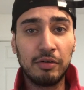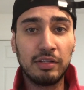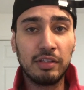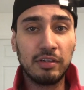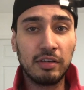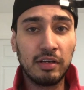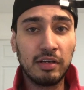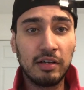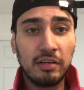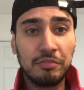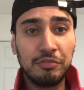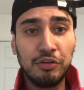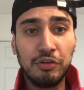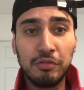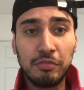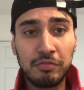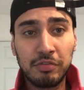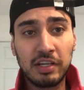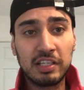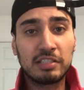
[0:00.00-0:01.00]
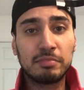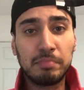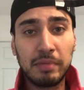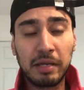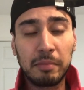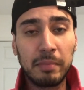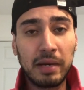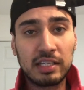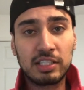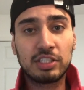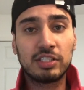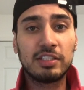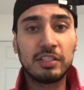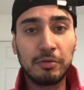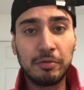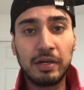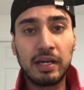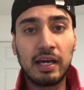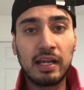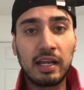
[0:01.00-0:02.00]
the few first big matches that
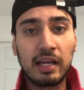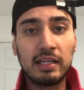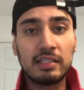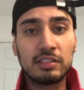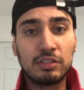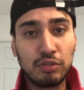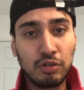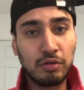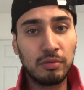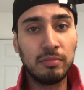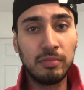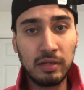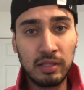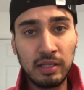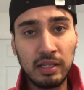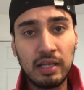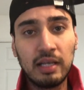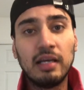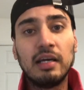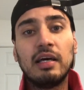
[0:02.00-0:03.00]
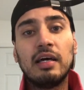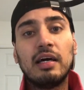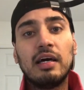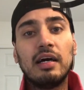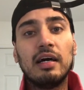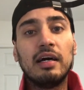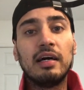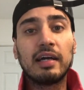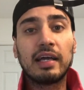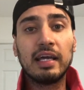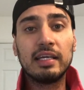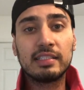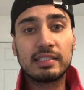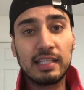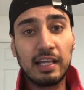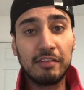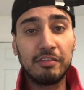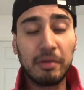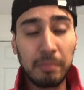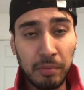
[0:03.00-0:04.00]
we had against Dortmund, against
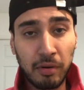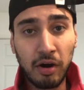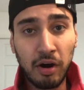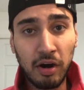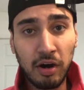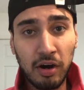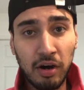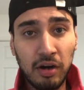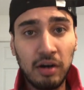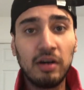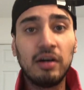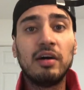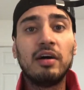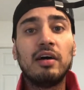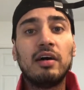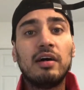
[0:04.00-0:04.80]
Slavia Praha,